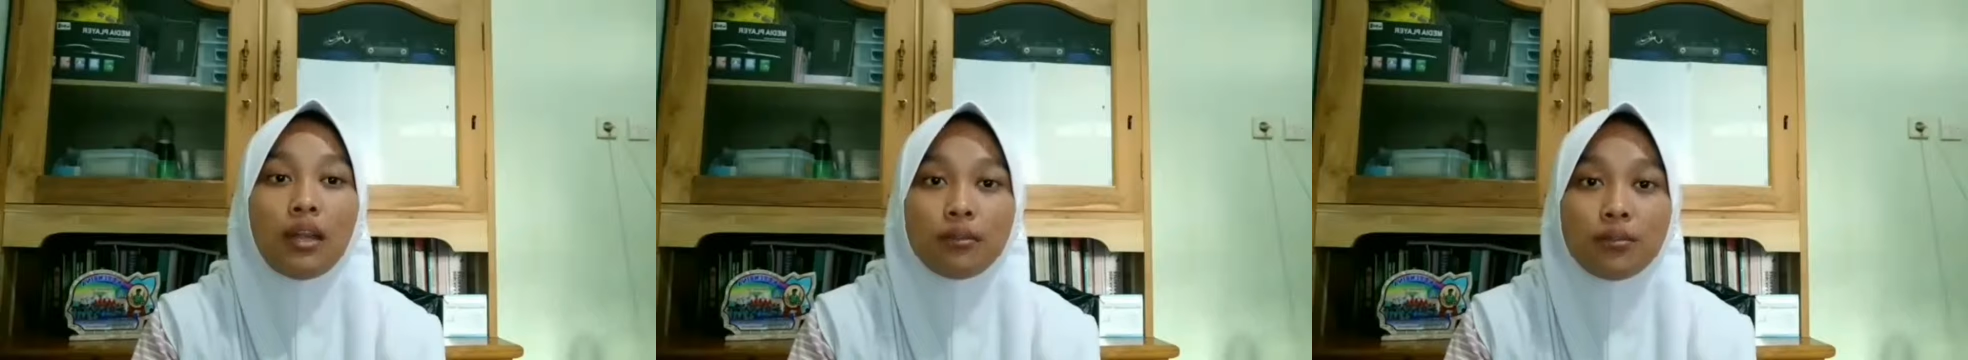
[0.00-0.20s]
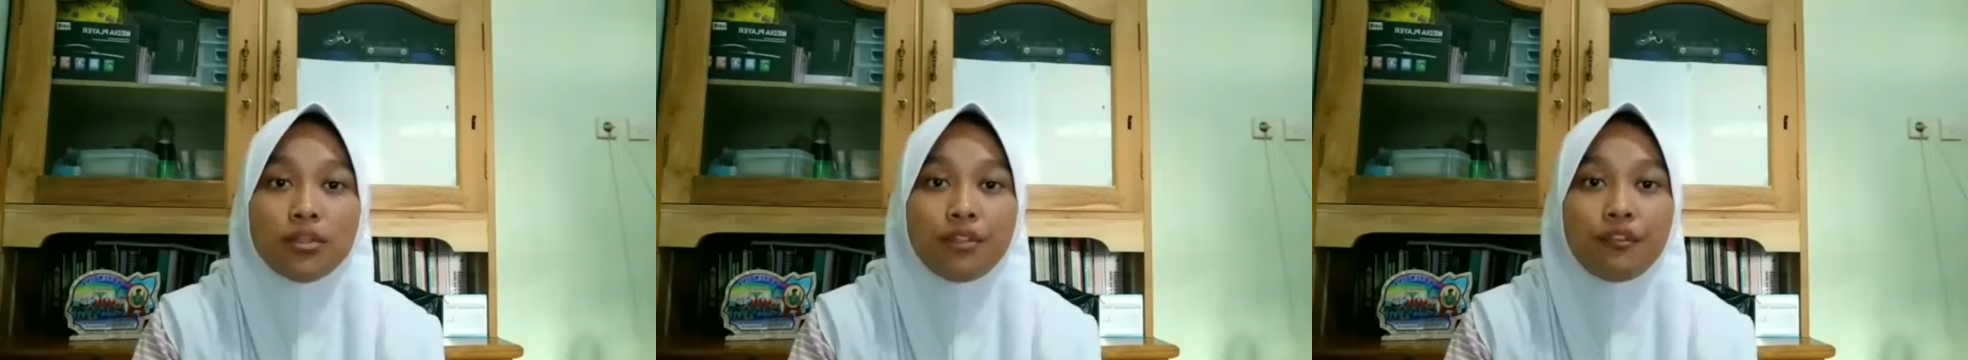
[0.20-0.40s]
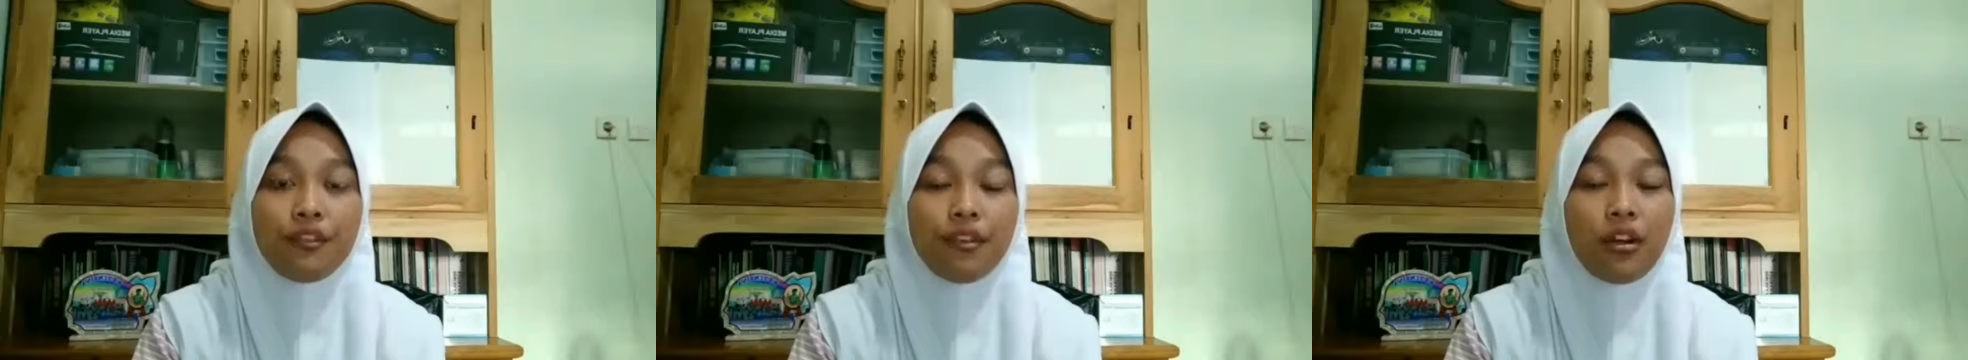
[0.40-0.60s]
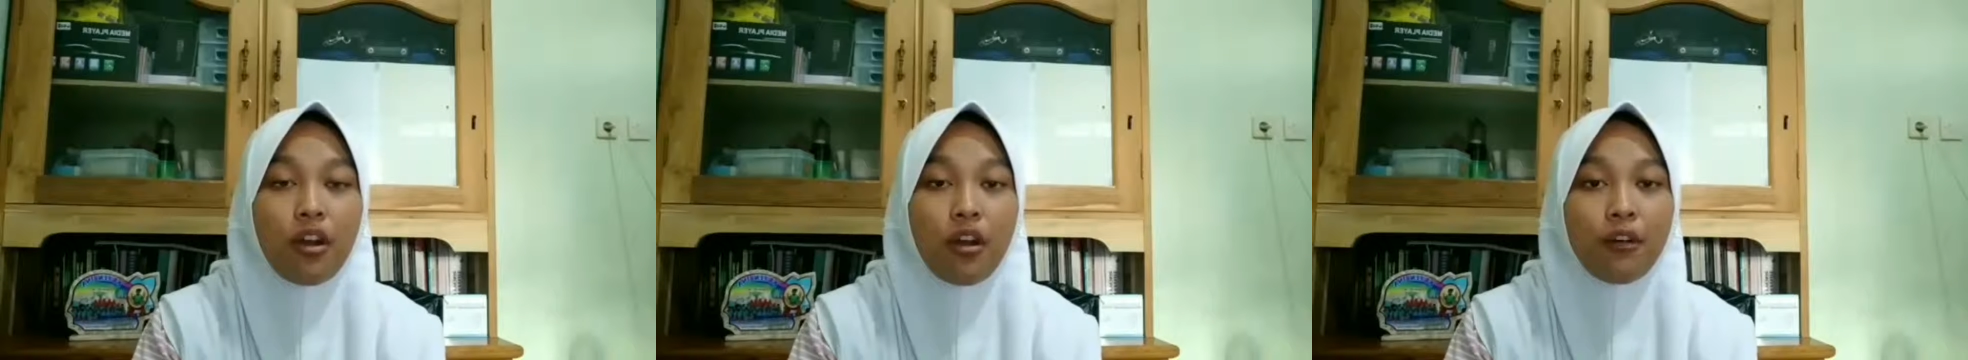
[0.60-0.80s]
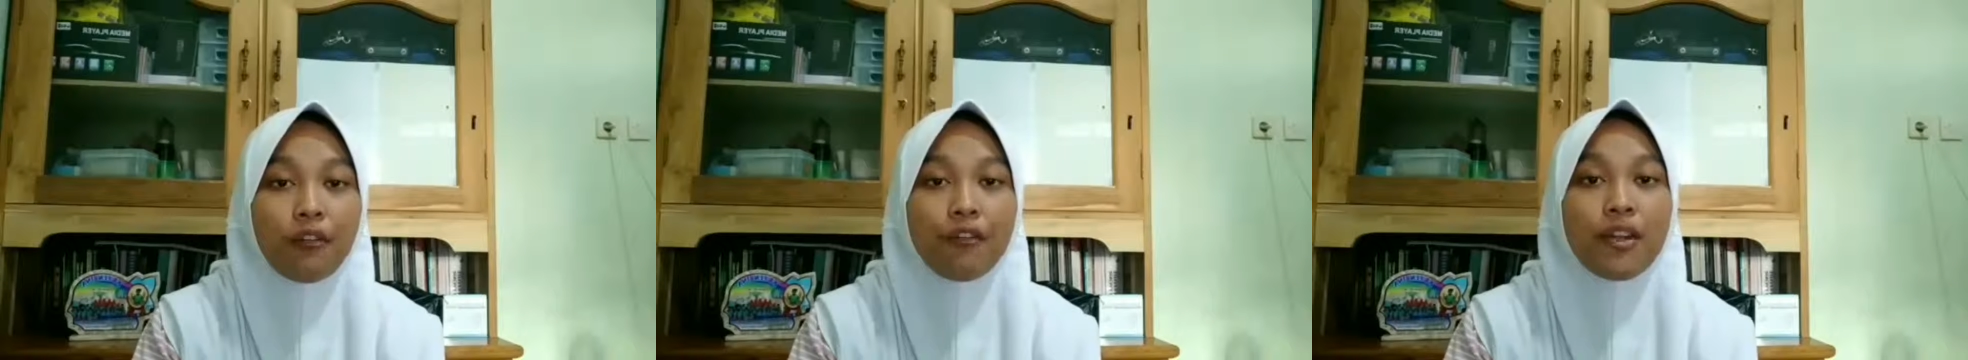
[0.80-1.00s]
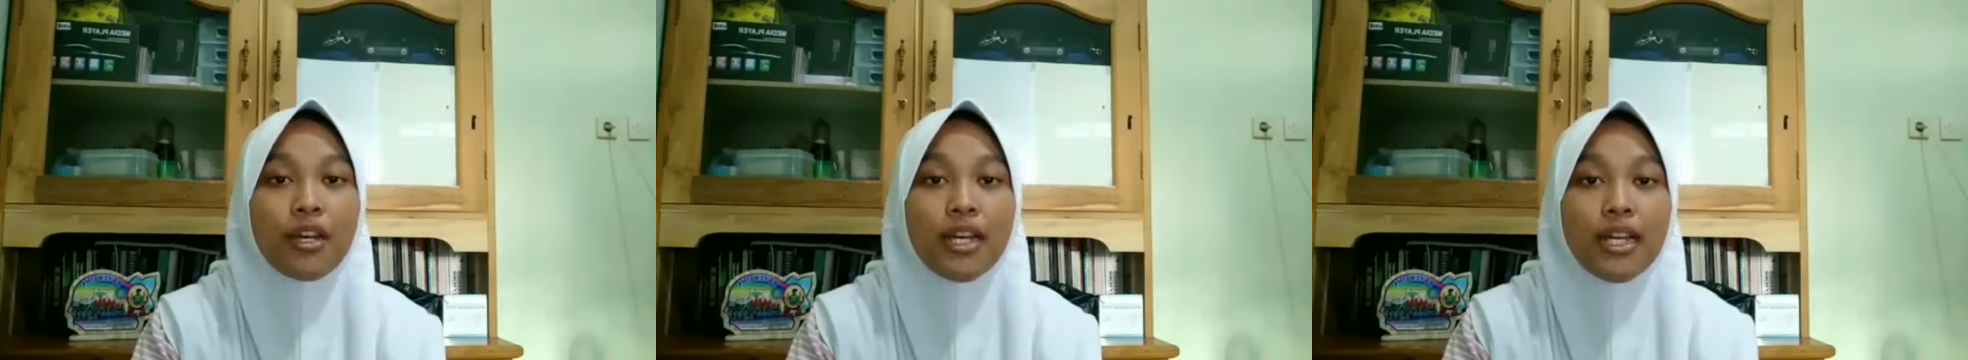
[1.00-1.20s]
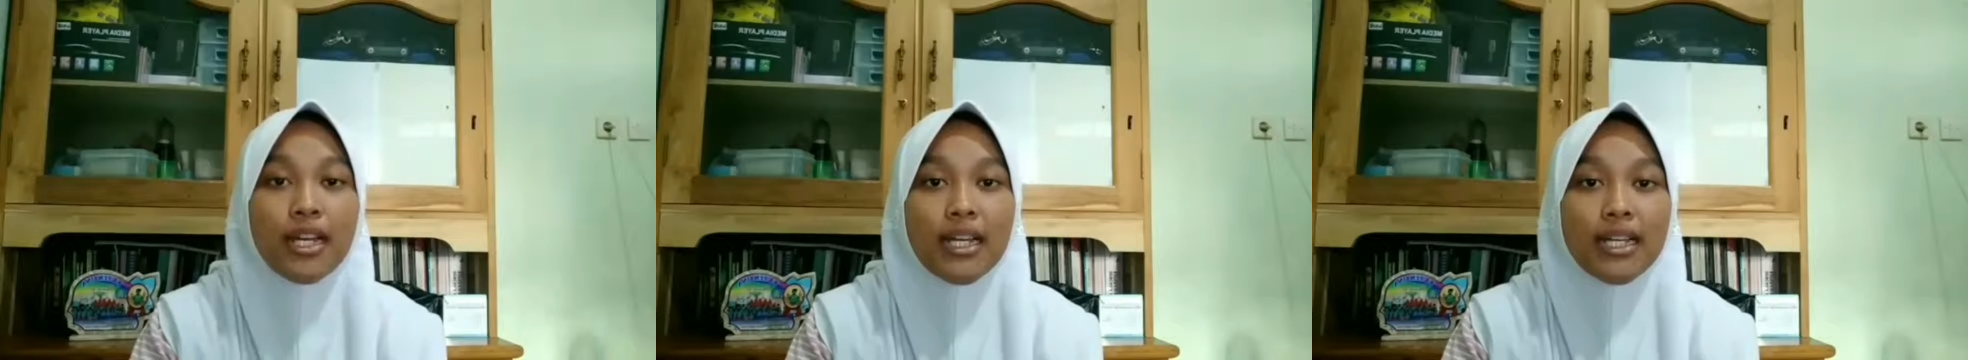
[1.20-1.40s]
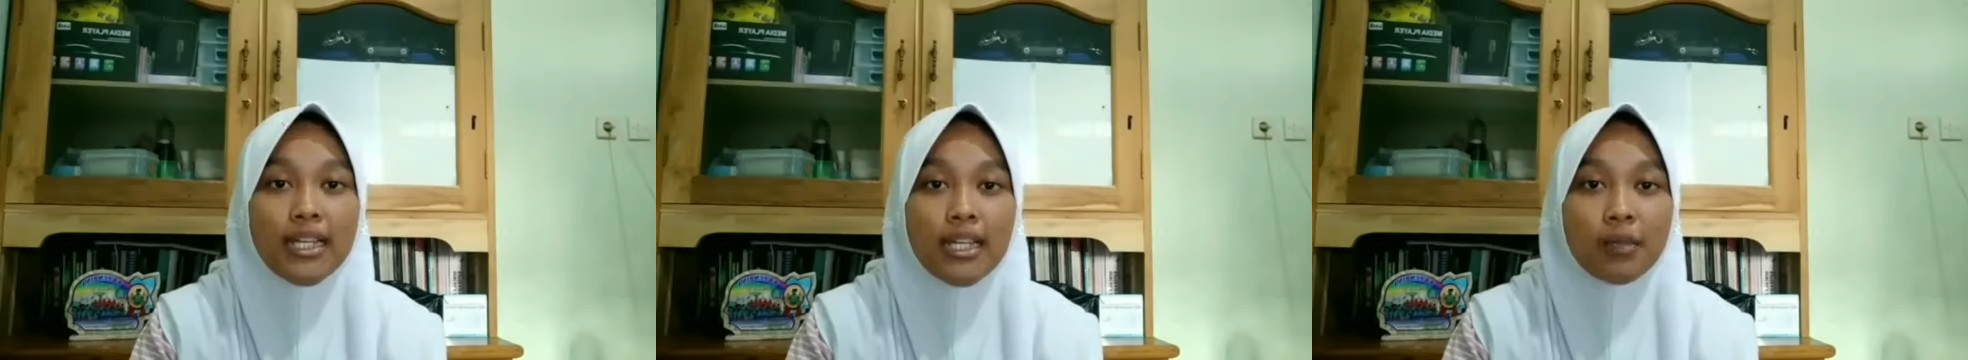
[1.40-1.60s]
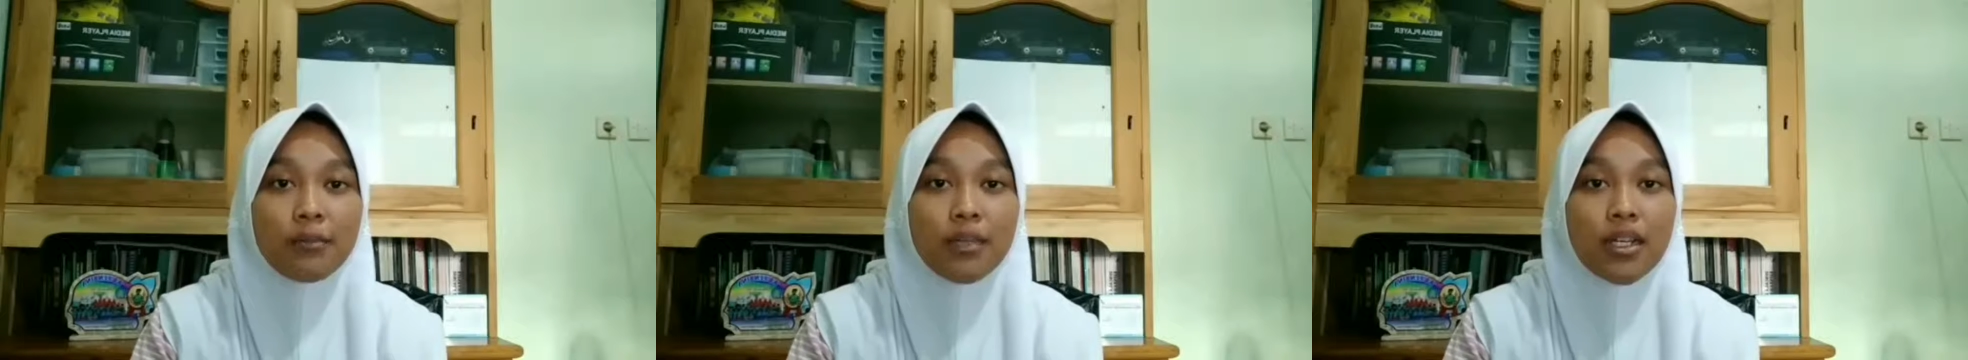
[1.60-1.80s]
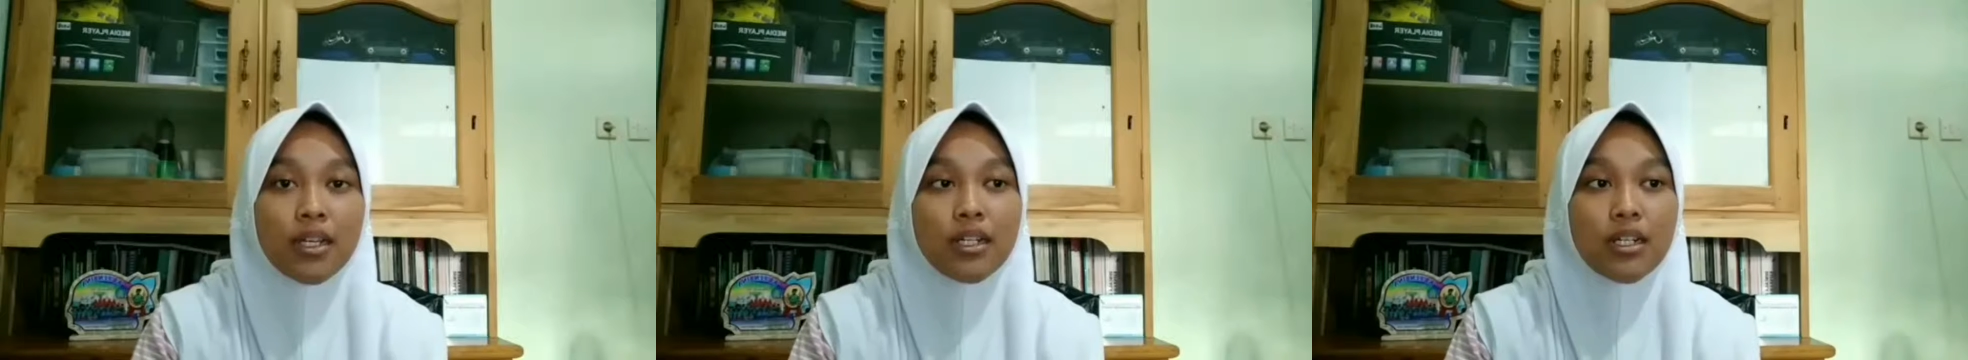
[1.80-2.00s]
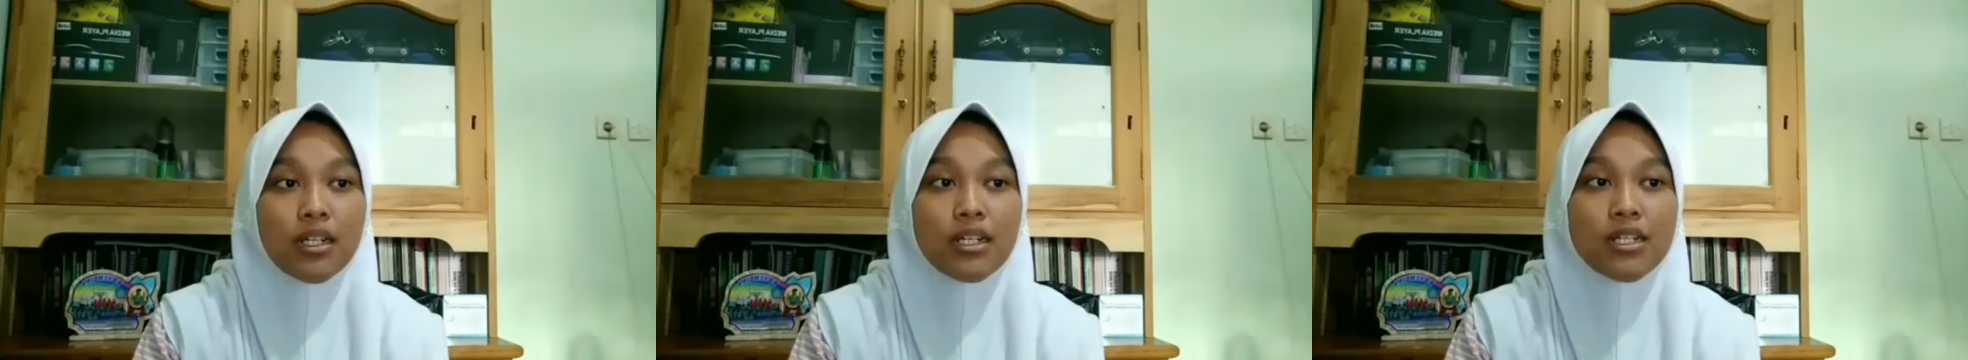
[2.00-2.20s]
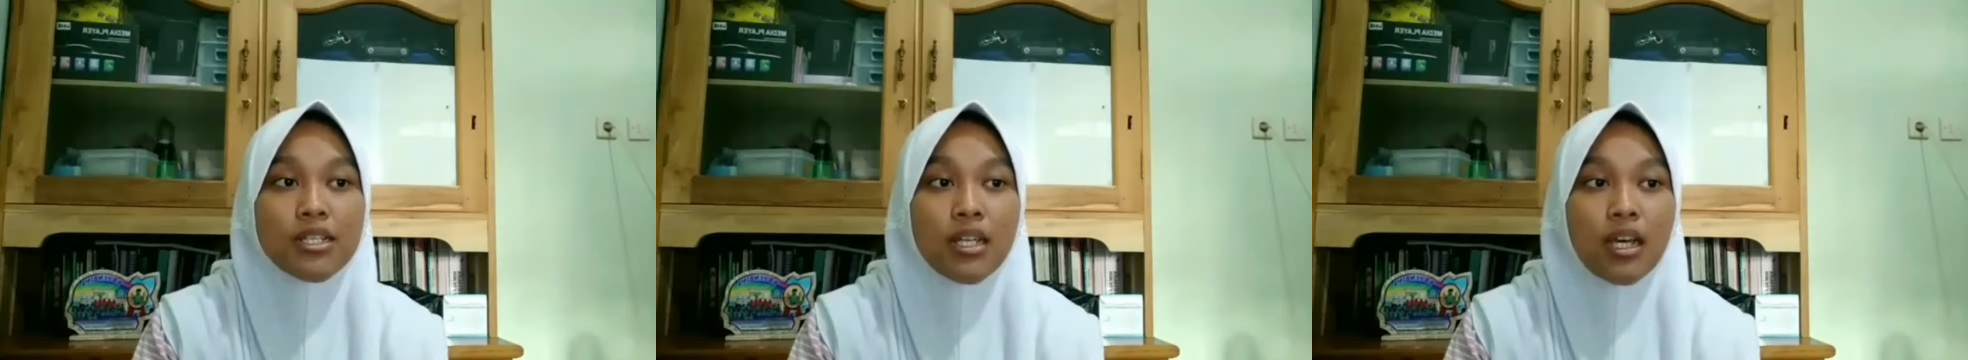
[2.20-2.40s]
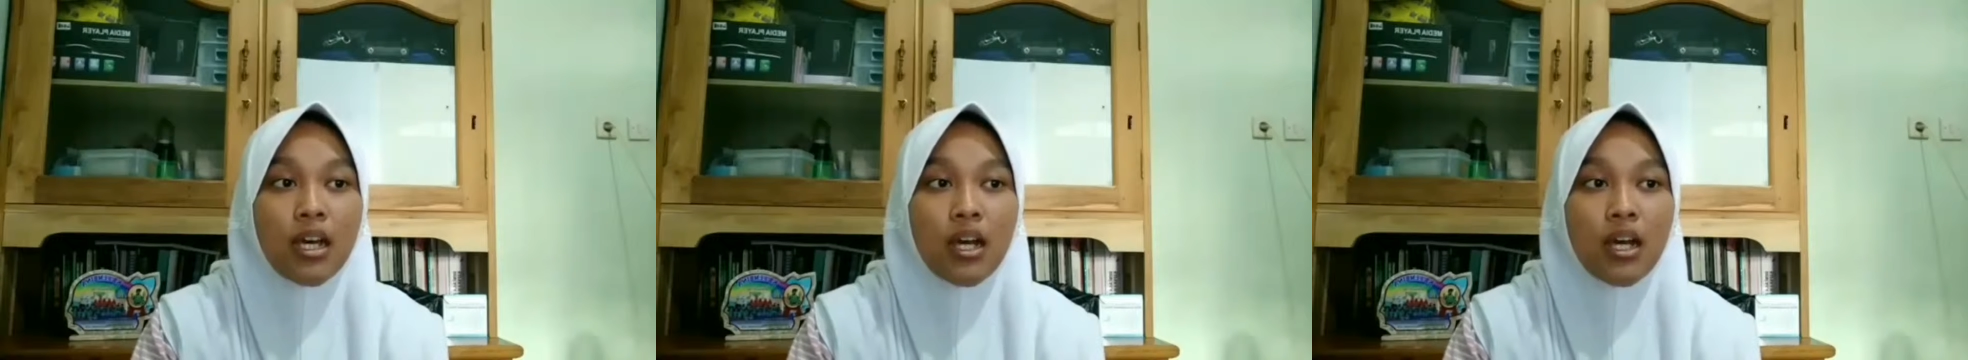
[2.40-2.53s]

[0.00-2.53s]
atmosphere of chemicals,